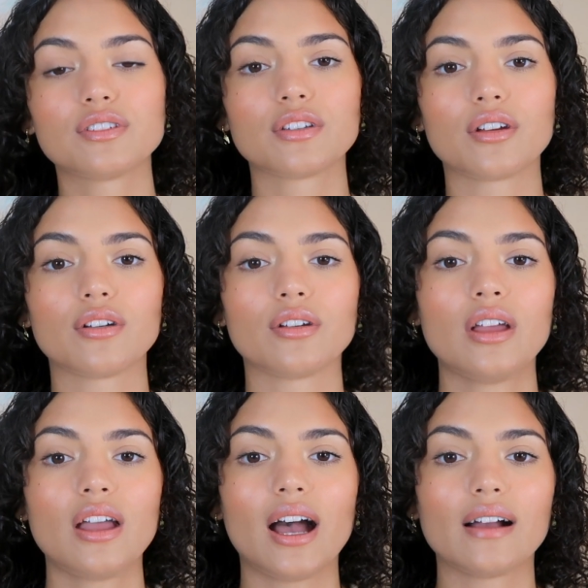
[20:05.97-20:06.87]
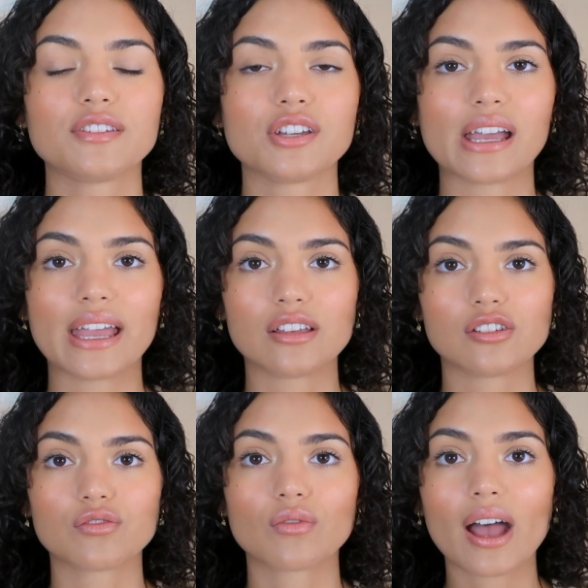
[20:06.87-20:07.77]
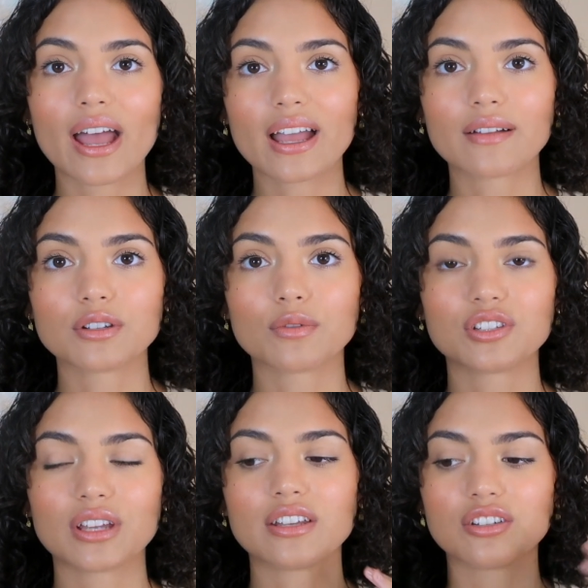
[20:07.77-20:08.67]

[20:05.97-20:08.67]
So after your hair's dry, after your wash day,